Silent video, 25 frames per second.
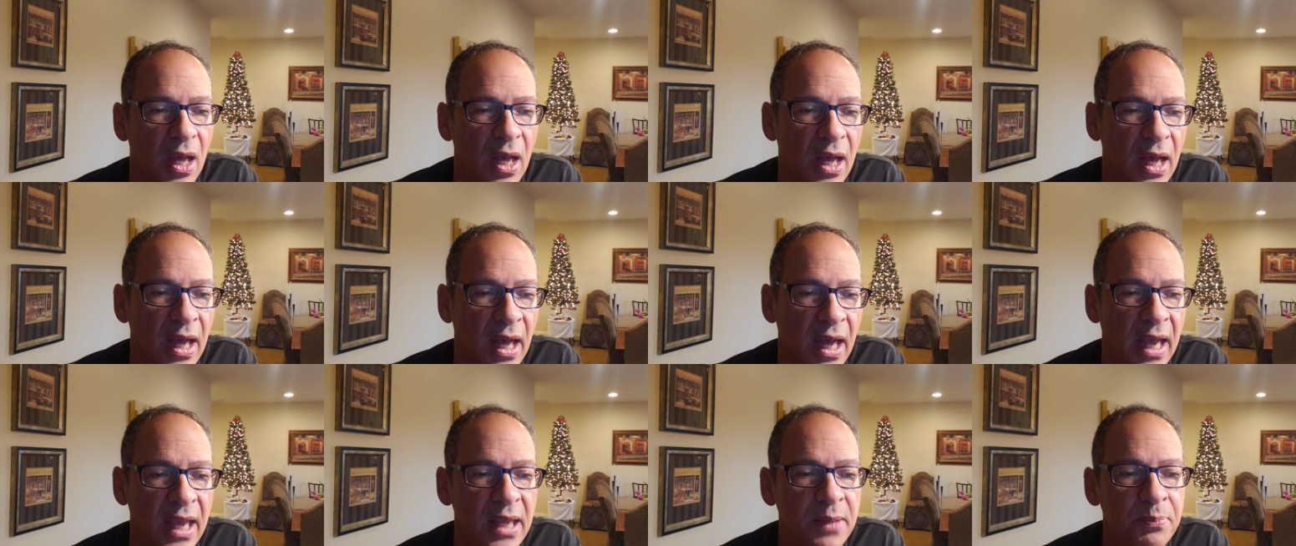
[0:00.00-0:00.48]

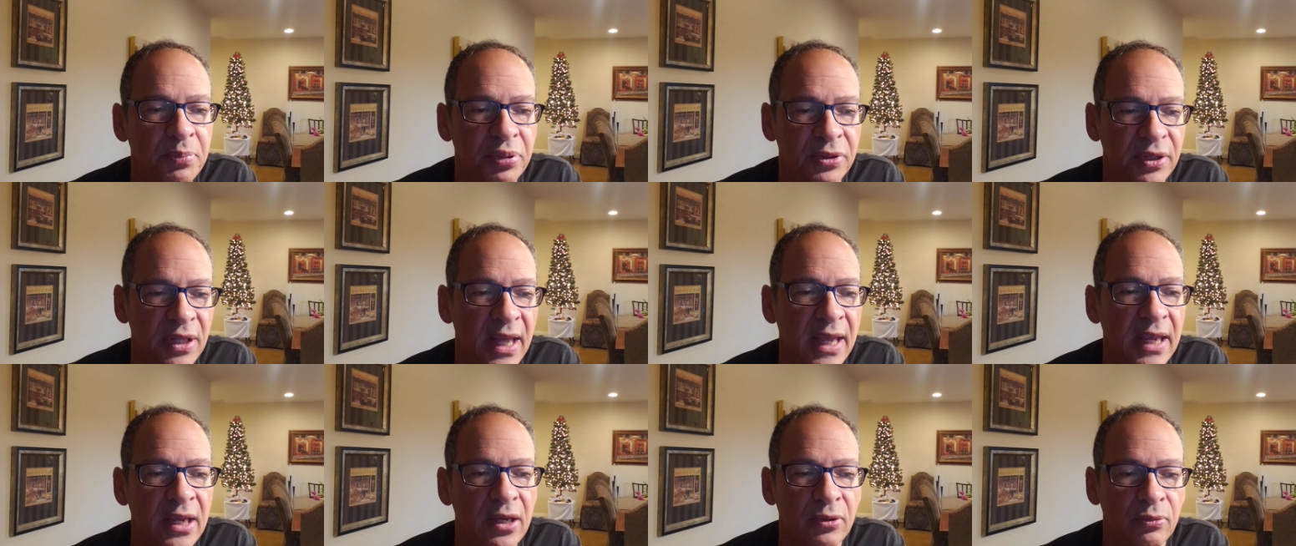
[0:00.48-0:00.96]
I
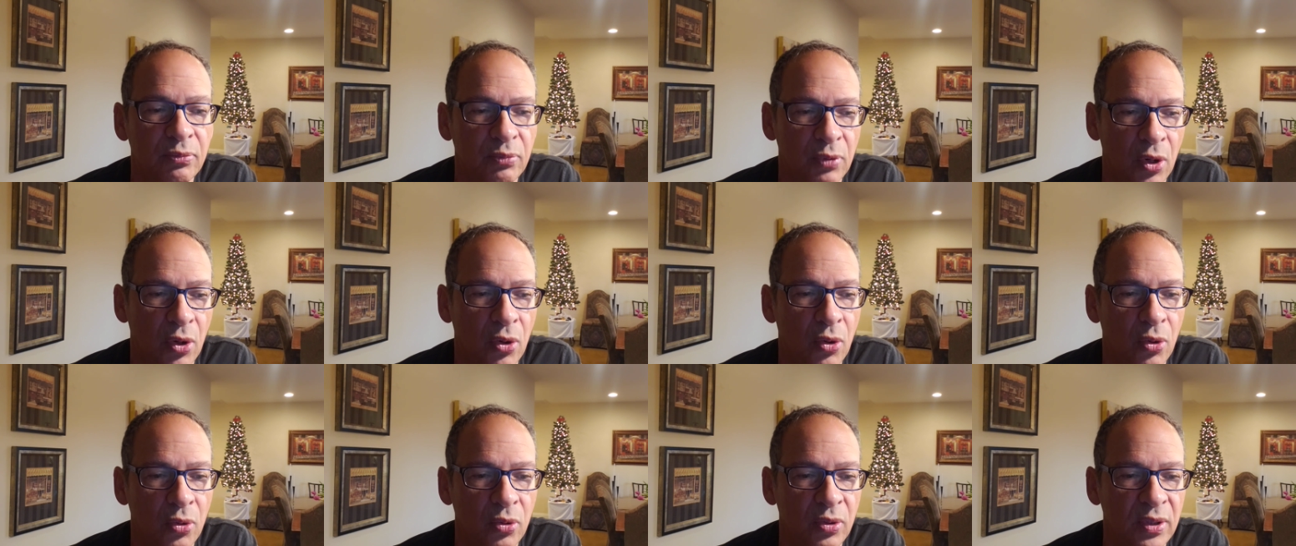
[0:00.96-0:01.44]
play a
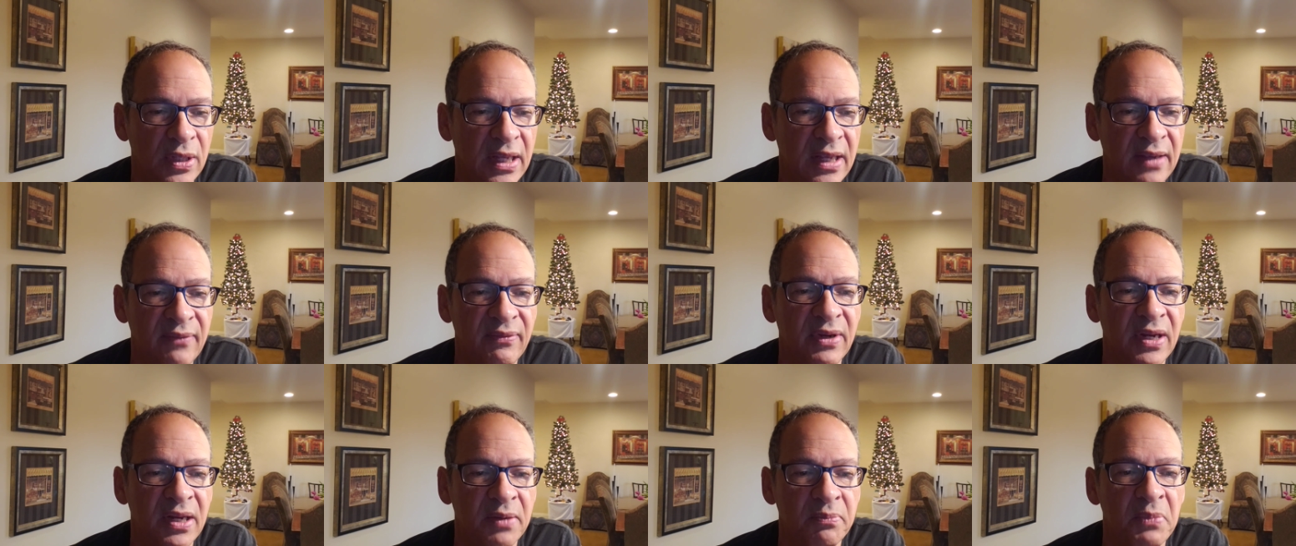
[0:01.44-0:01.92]
role
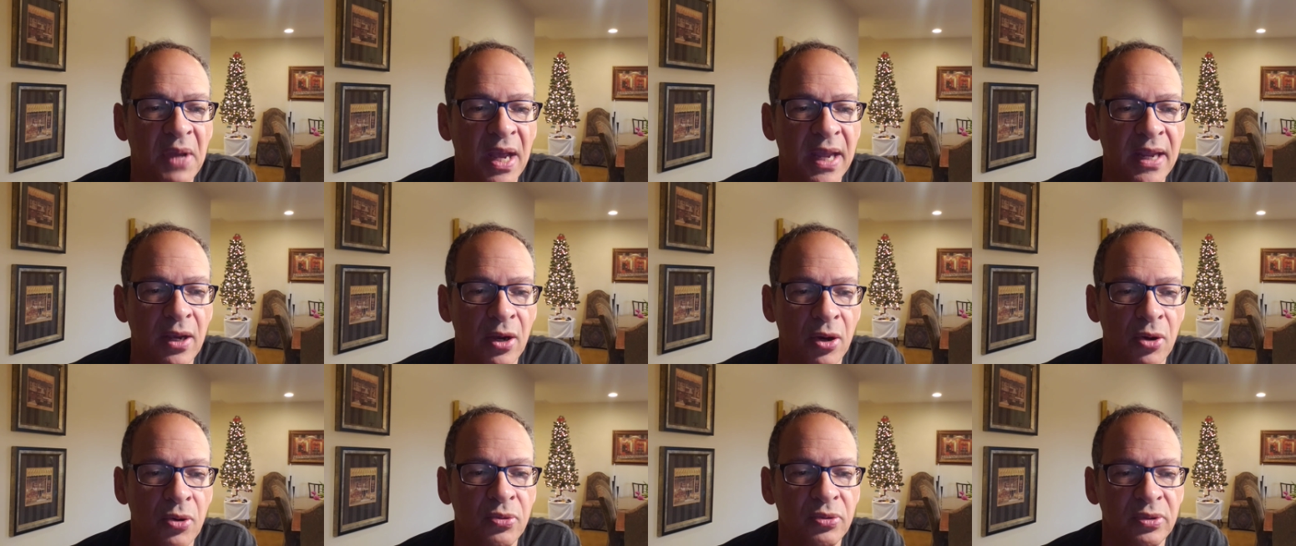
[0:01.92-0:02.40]
even in my
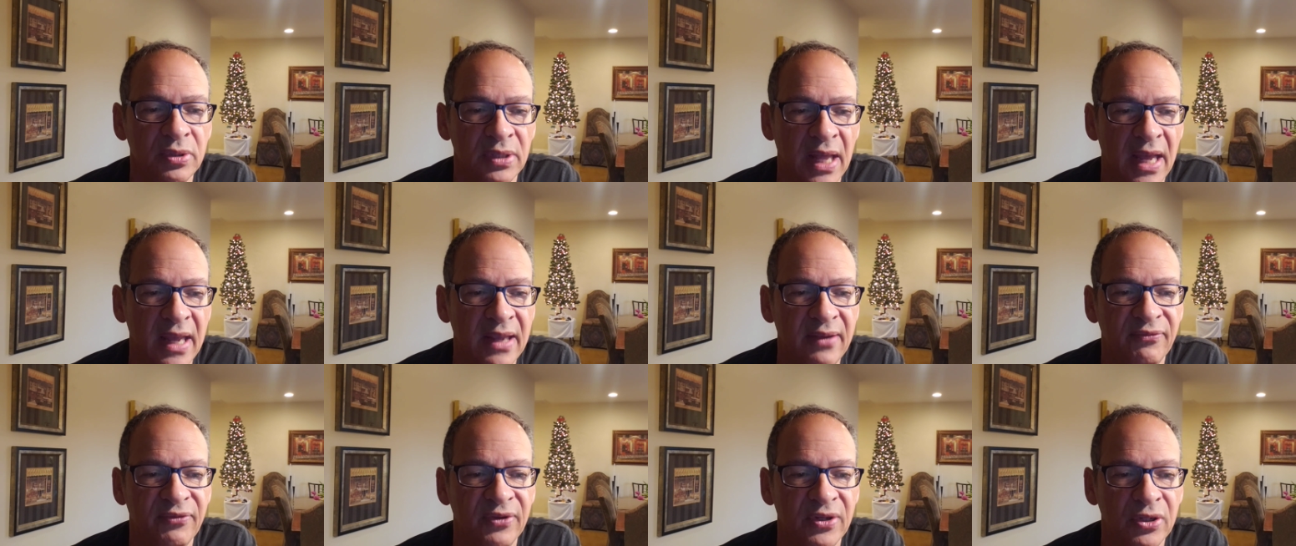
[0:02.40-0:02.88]
own
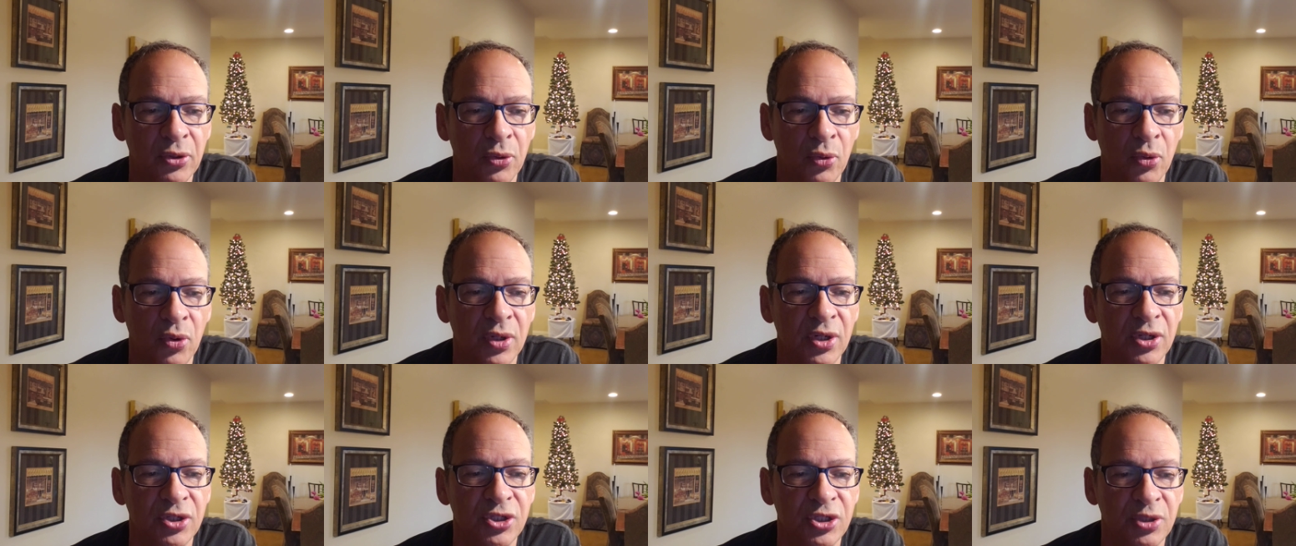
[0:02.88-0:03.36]
life in
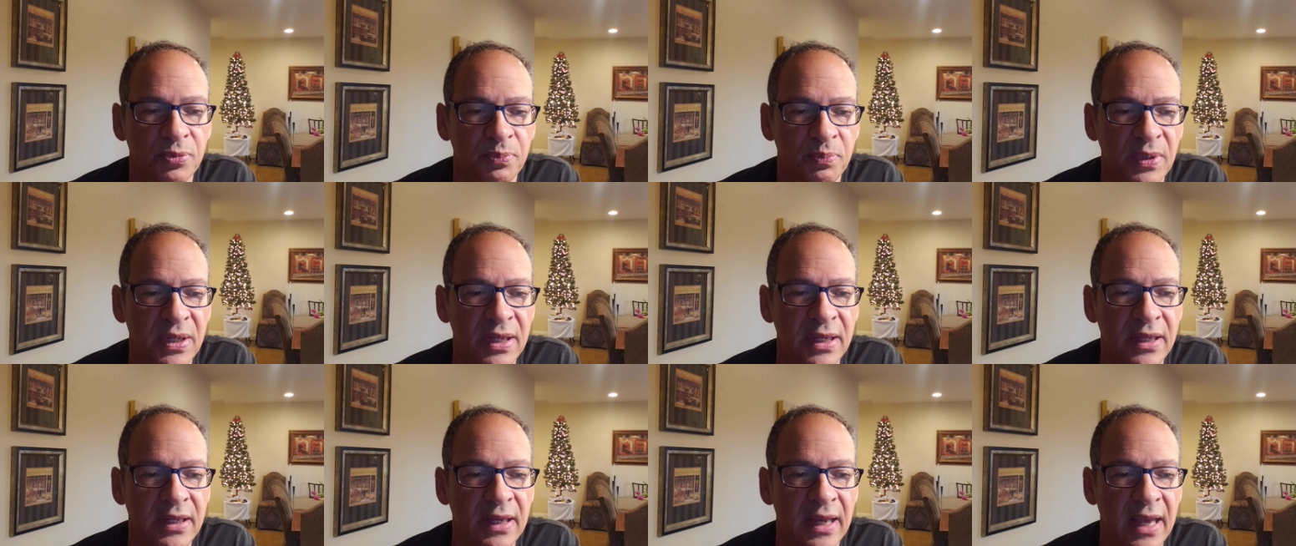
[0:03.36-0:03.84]
order to
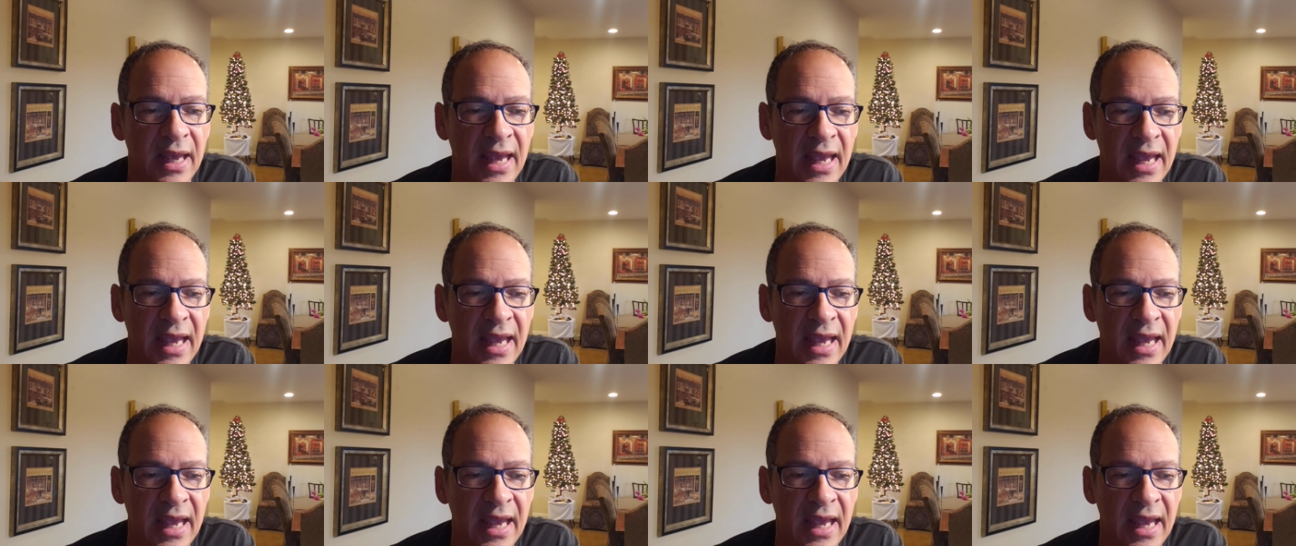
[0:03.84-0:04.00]
be